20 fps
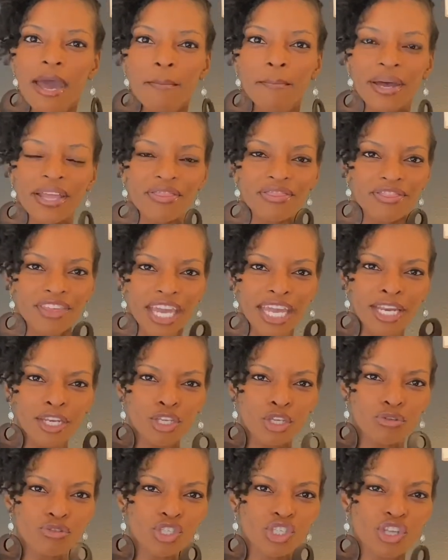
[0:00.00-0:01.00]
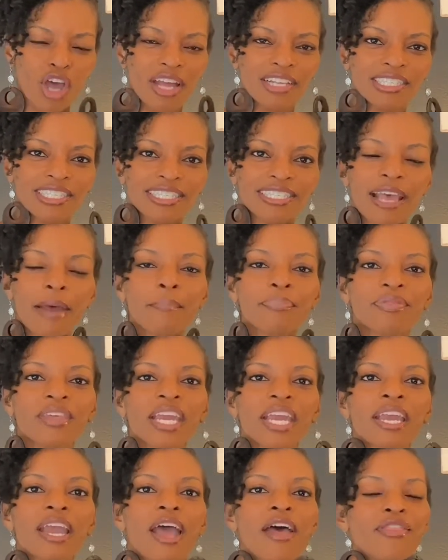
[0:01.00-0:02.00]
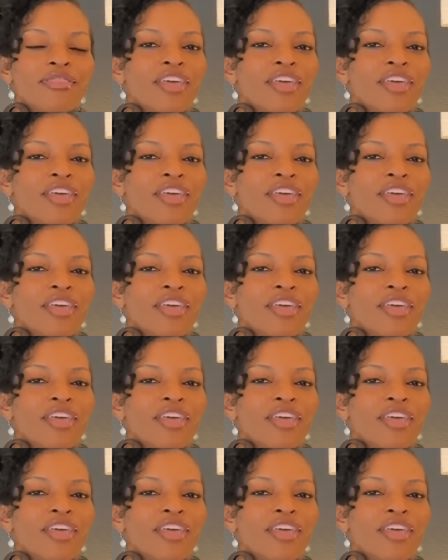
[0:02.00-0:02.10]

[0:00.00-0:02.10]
but then you saw something